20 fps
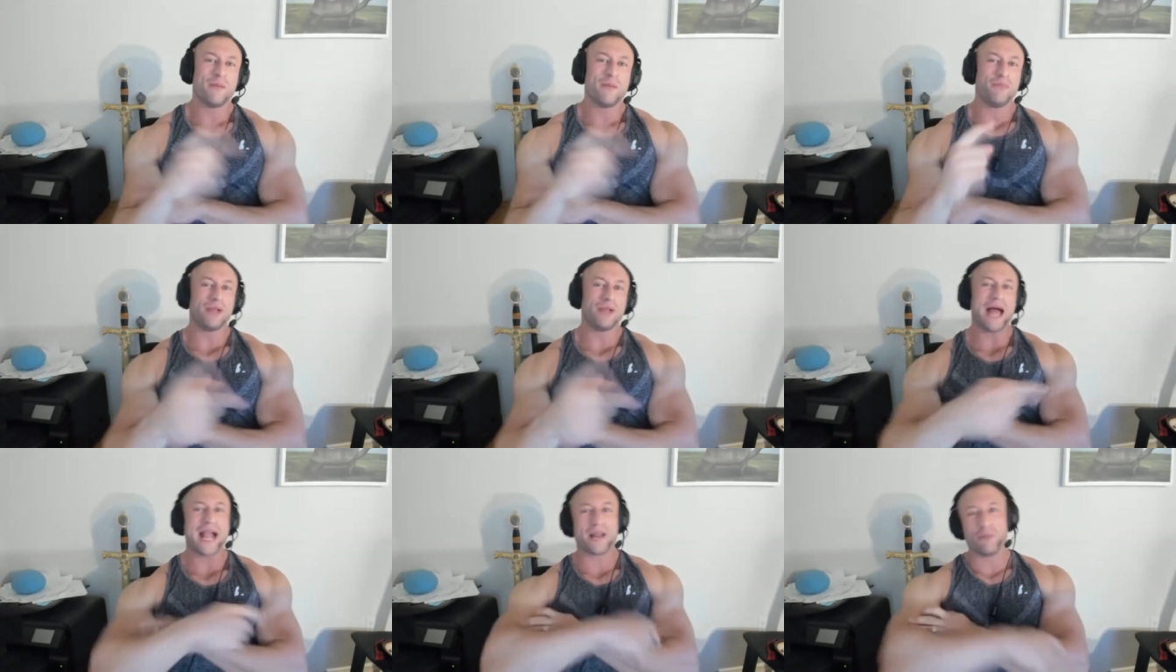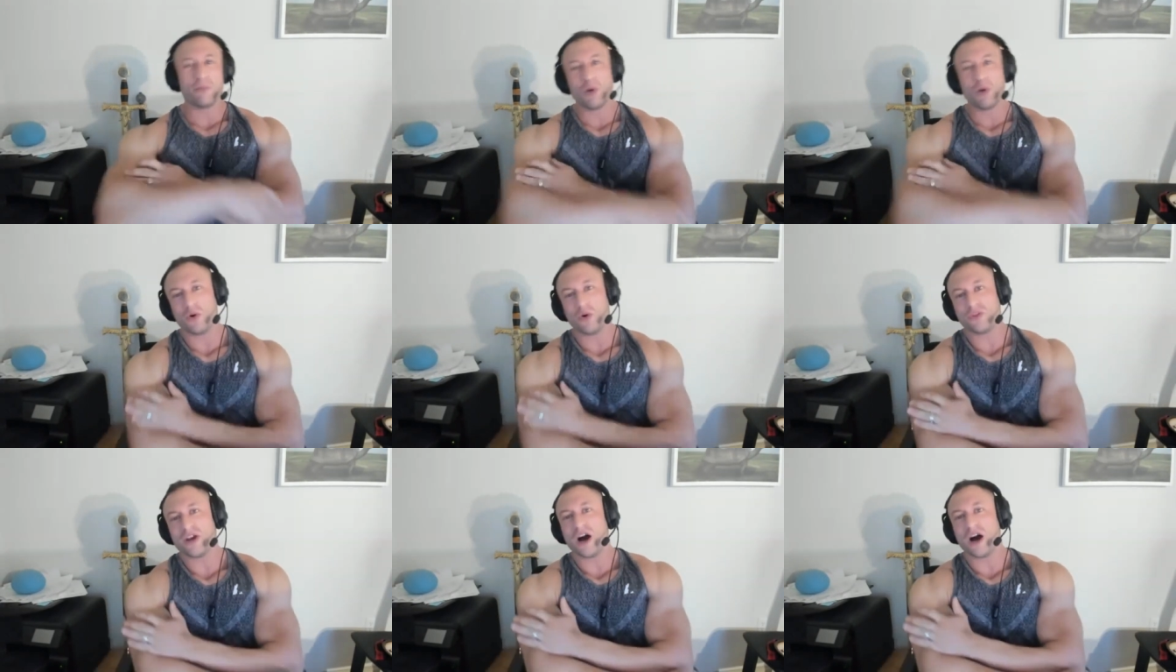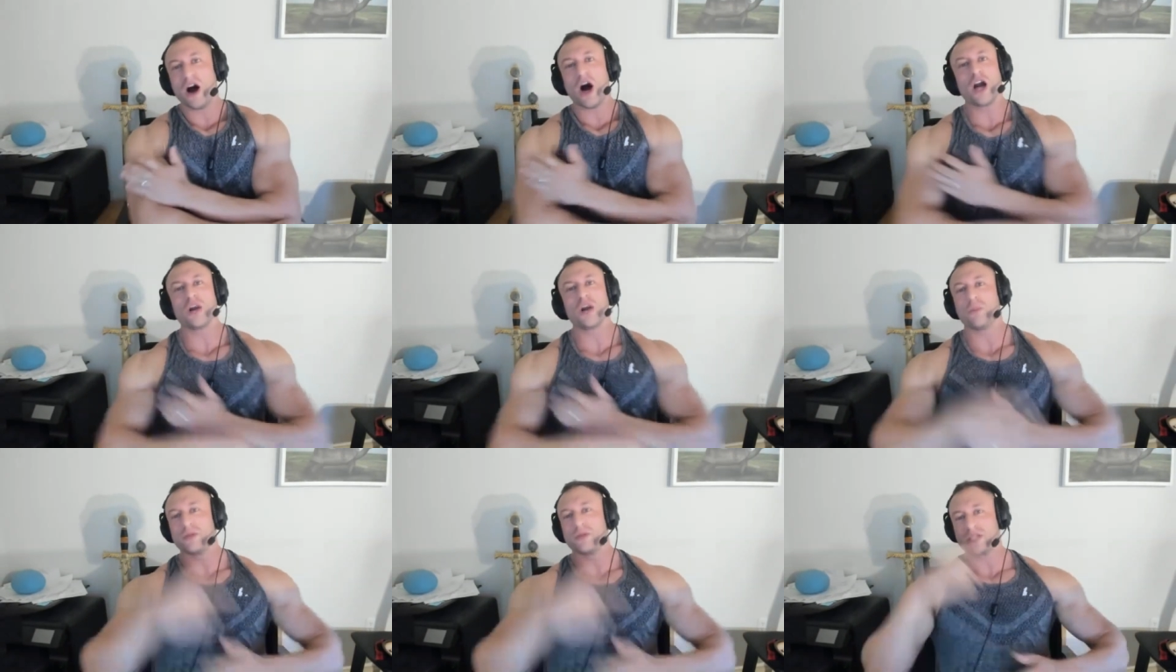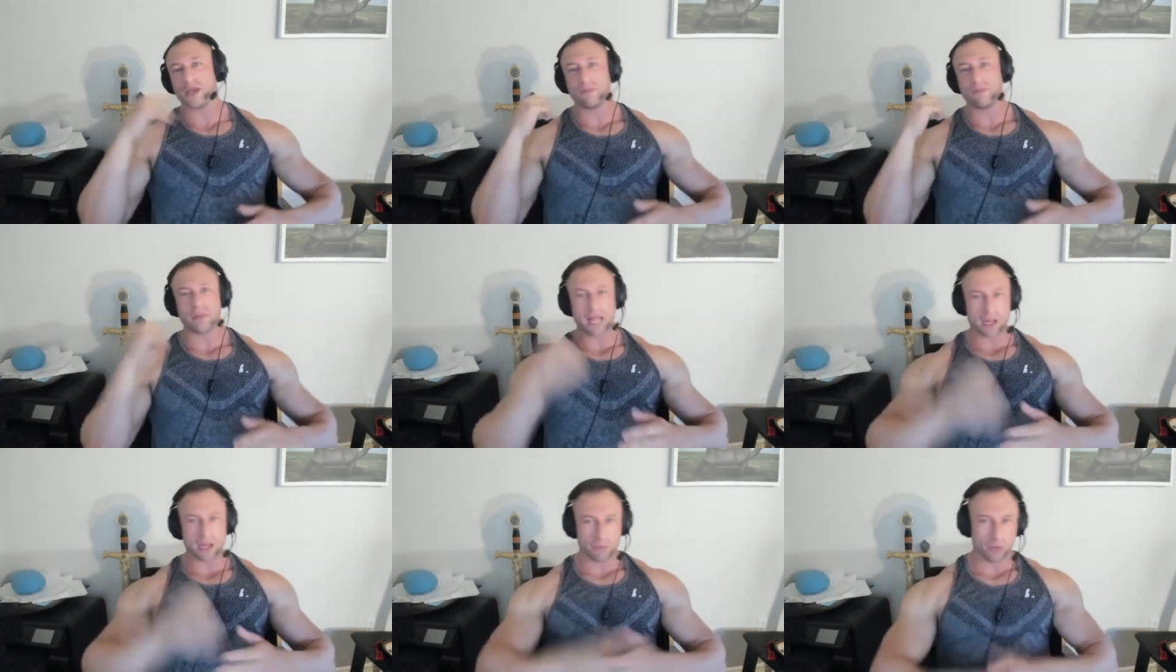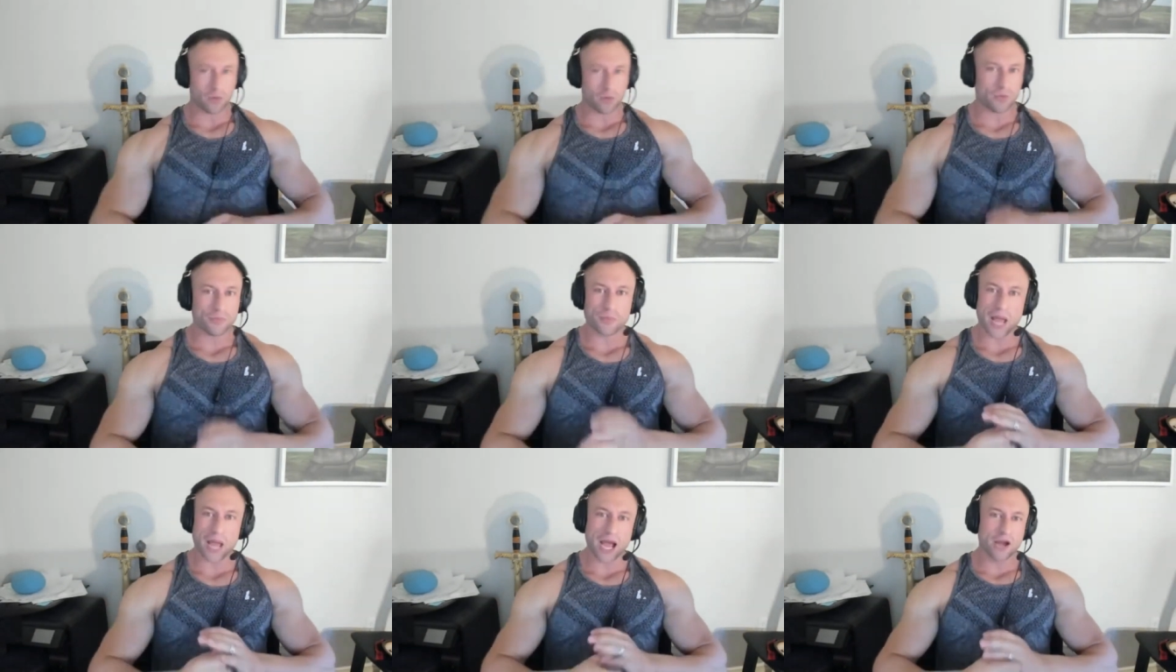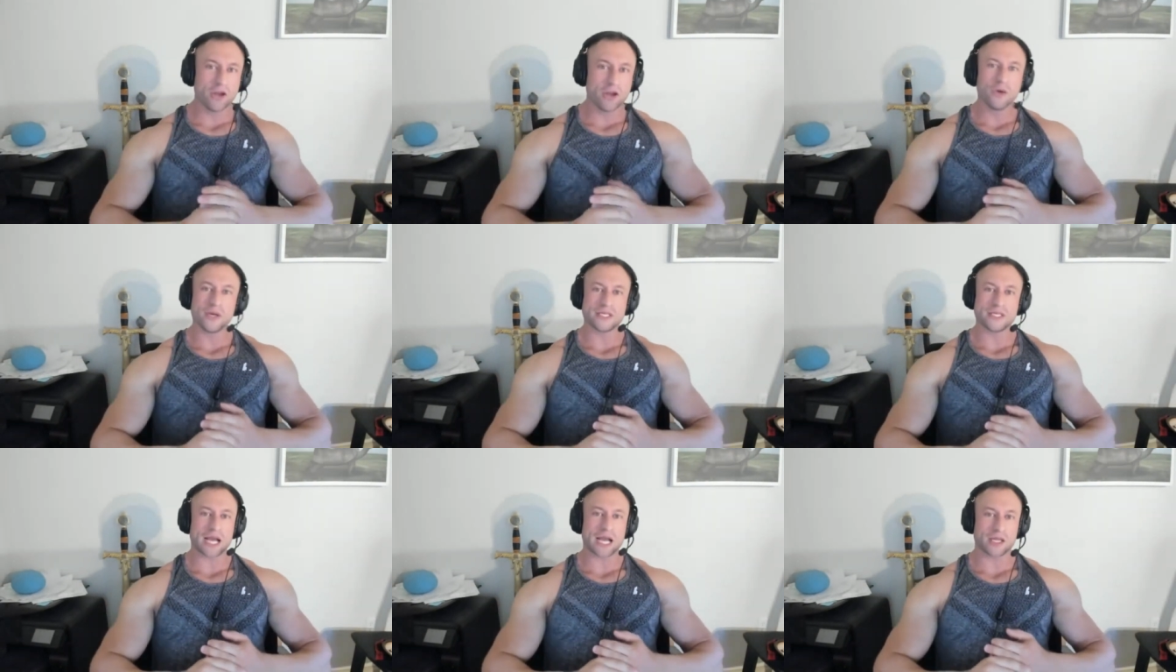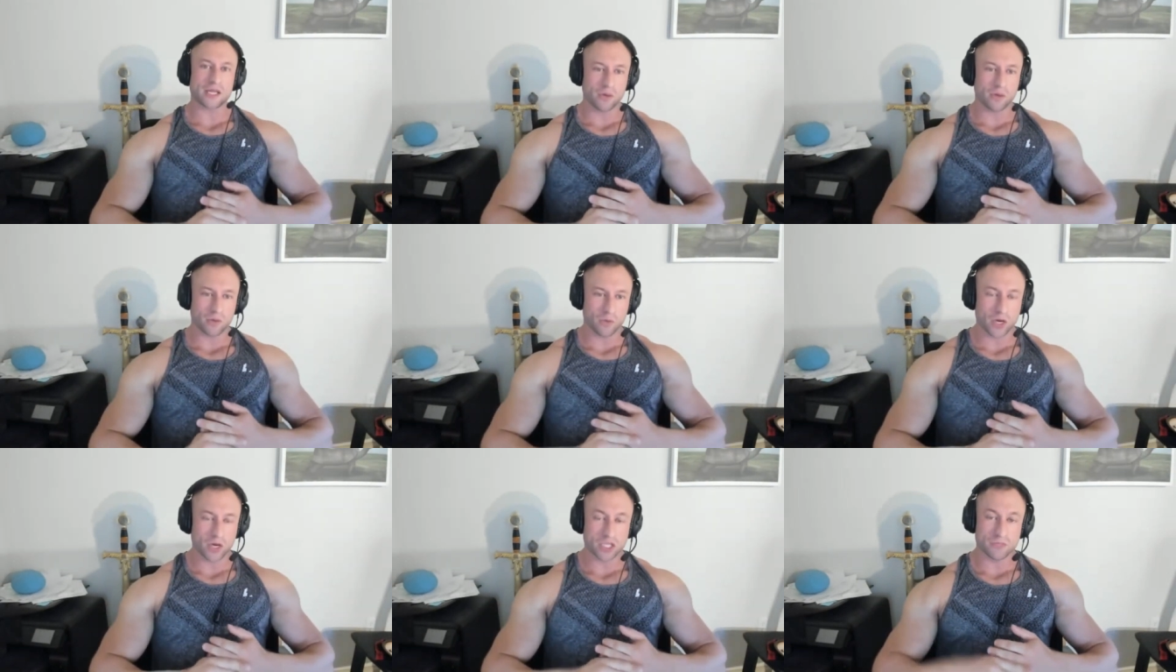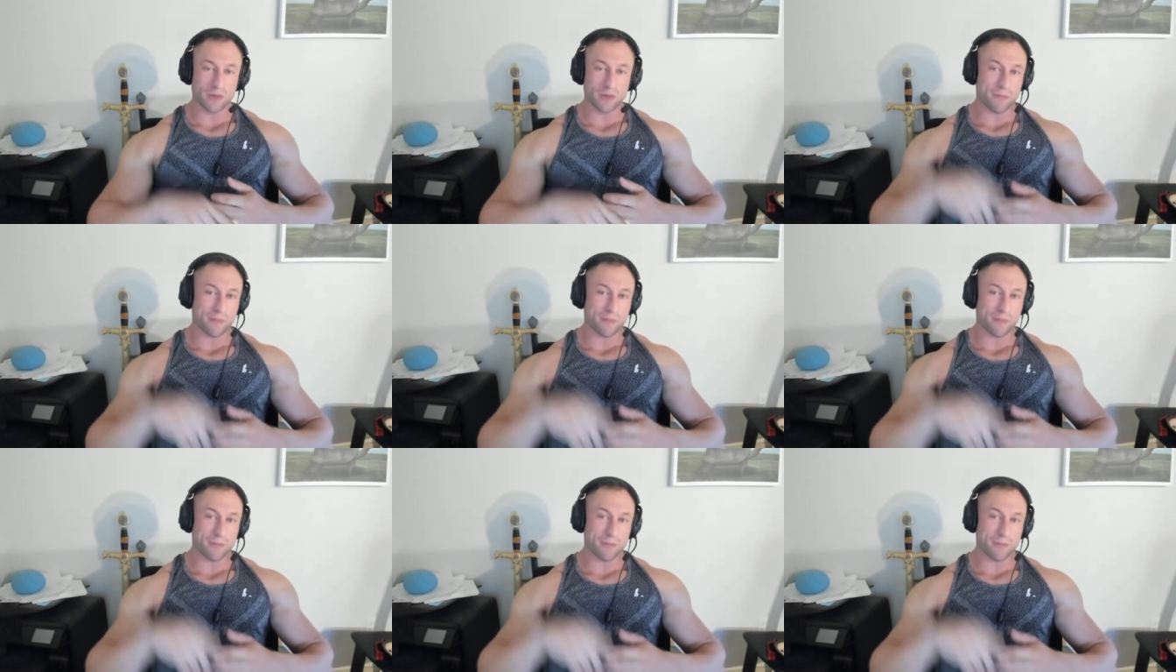black mold 100% black mold I knew exactly what it was.